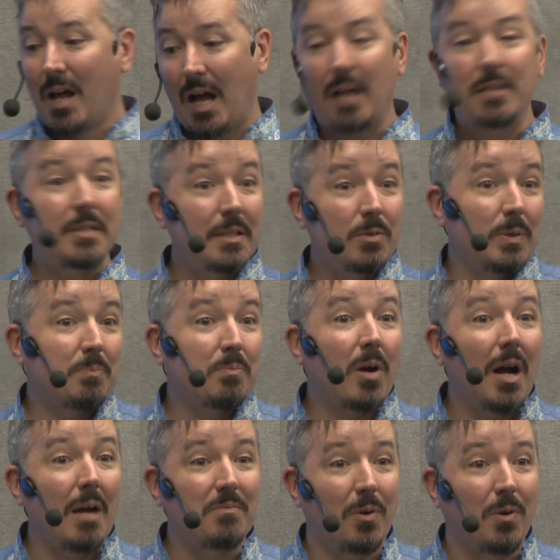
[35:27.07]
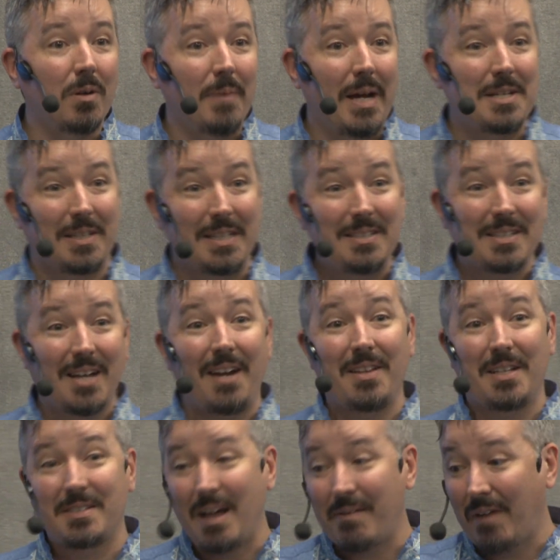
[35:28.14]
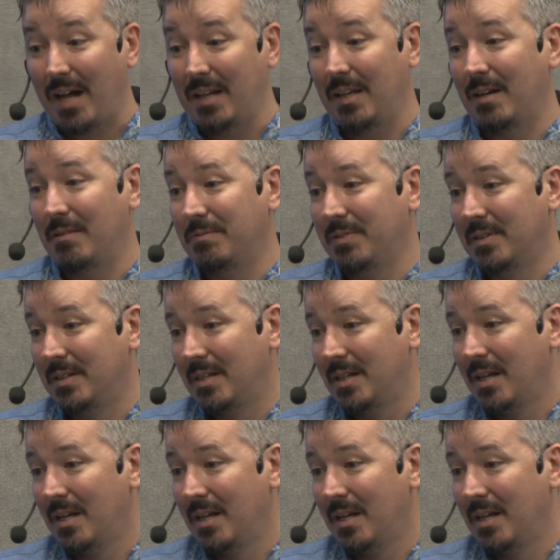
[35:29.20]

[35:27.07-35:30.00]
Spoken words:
So this was prime for automation. This is kind of the stuff I love.